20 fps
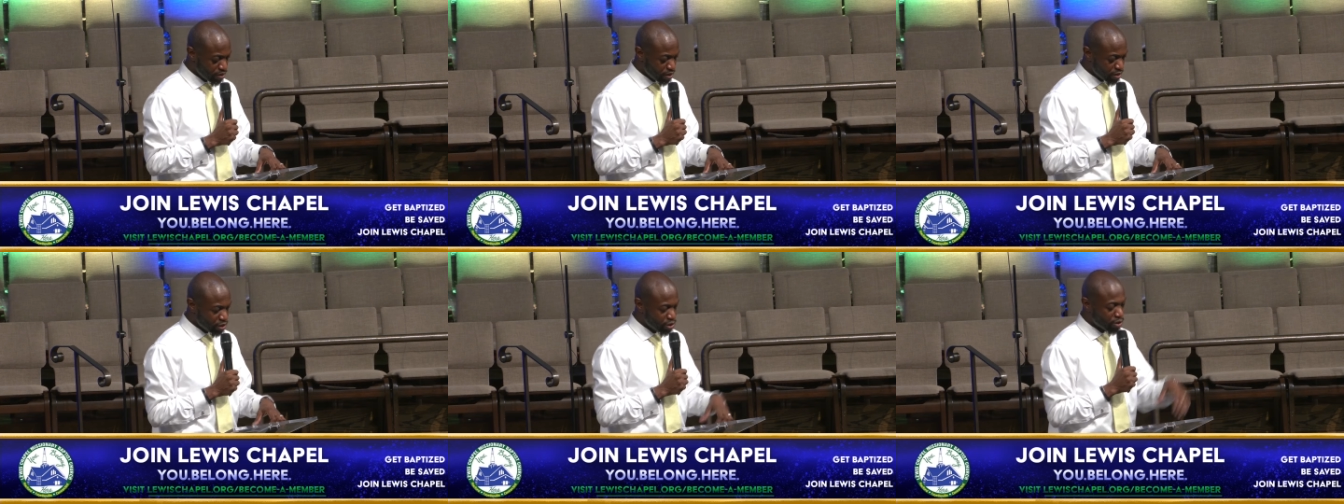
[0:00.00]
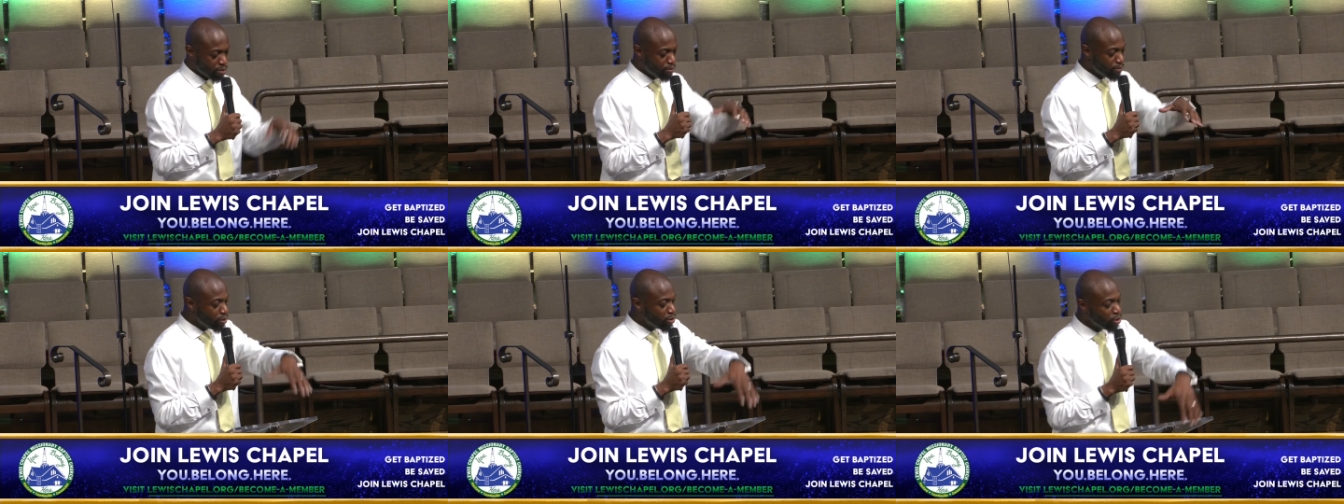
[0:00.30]
So
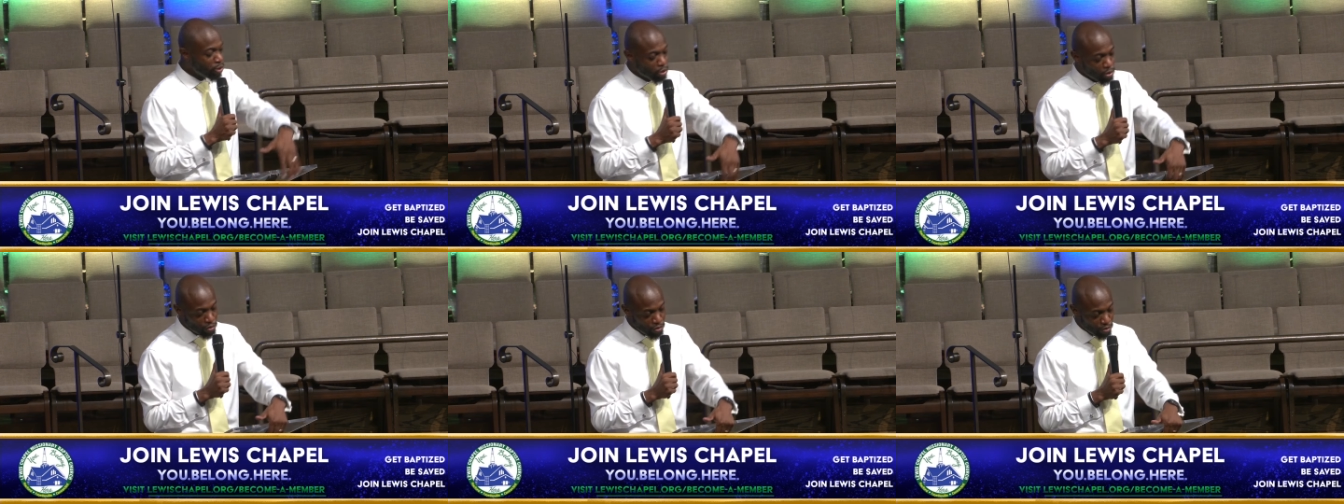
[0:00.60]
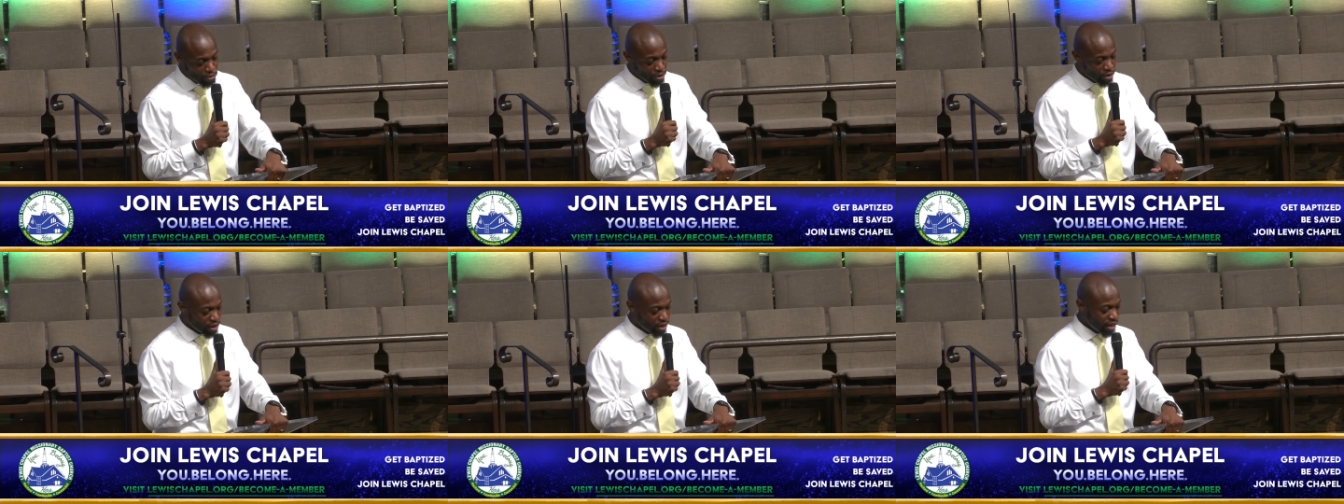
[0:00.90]
move
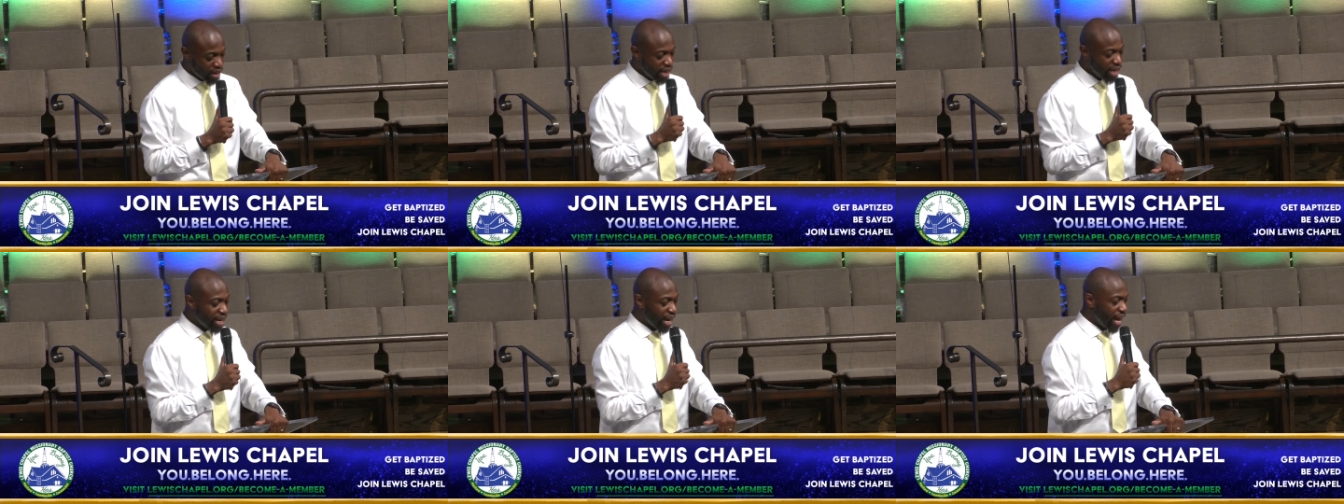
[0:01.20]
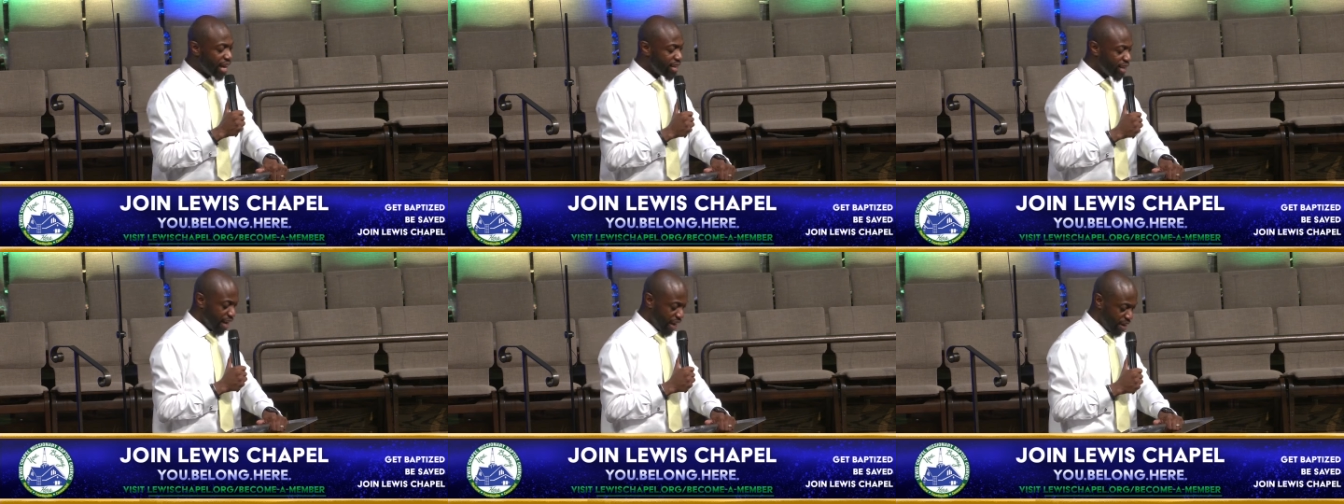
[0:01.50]
in
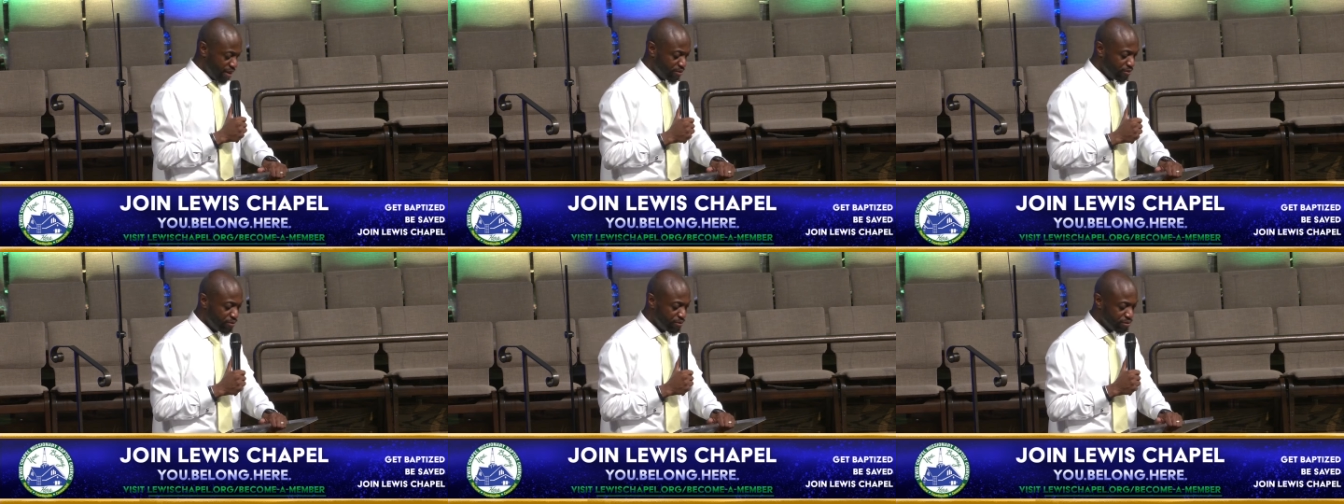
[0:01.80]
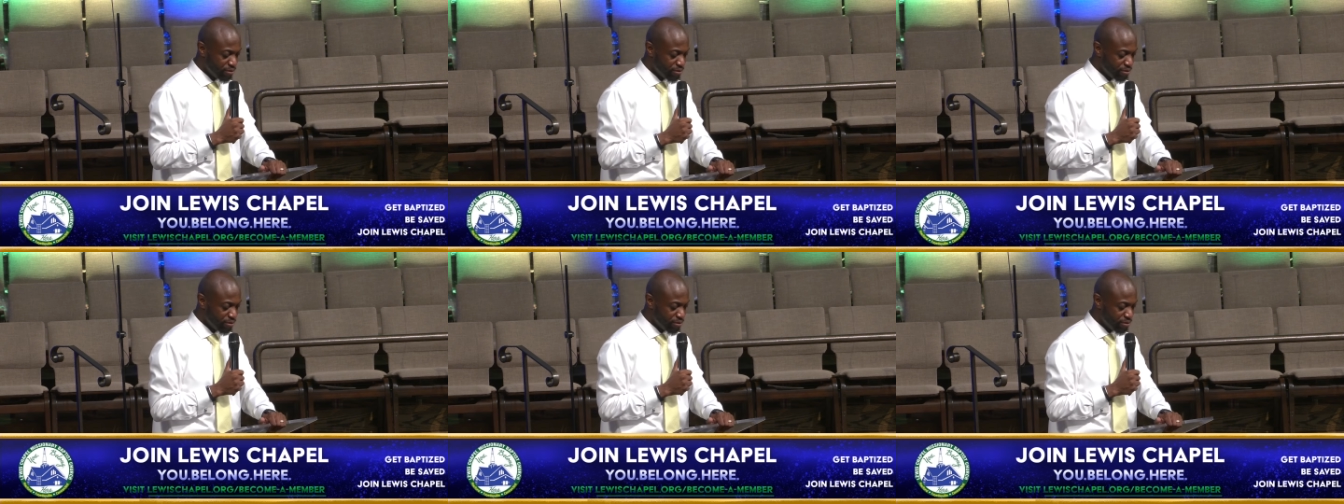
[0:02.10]
our life.